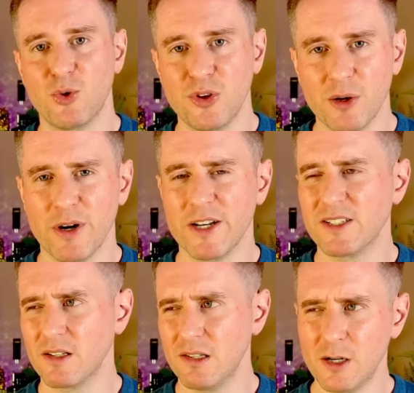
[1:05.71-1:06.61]
here, but it's
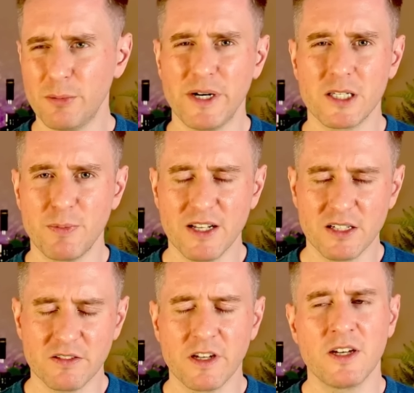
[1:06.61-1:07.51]
a little bit
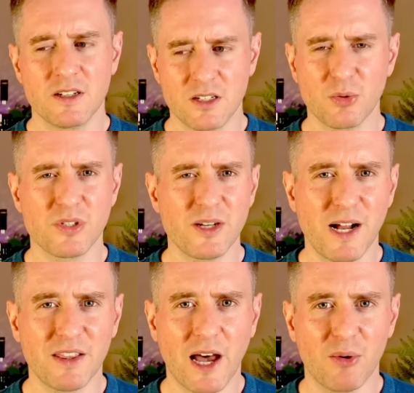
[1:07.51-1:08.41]
expensive. So we'll see
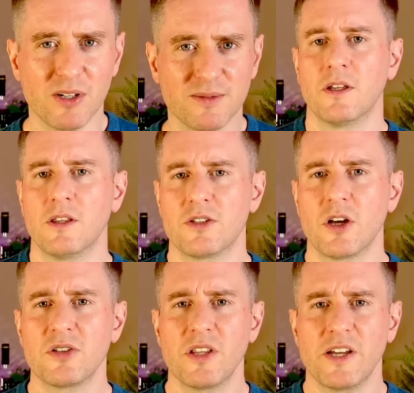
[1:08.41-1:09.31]
about that one. There's
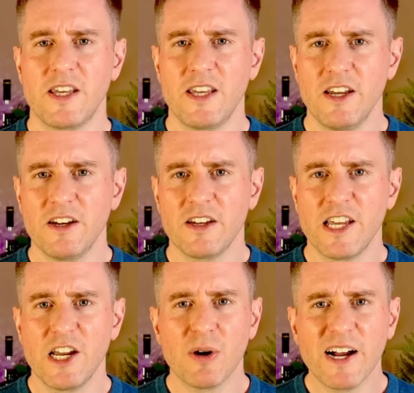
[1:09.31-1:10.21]
also the
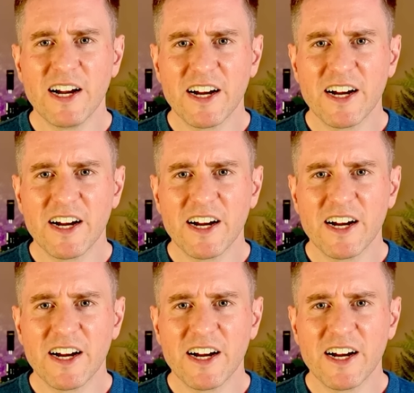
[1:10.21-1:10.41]
Hirek?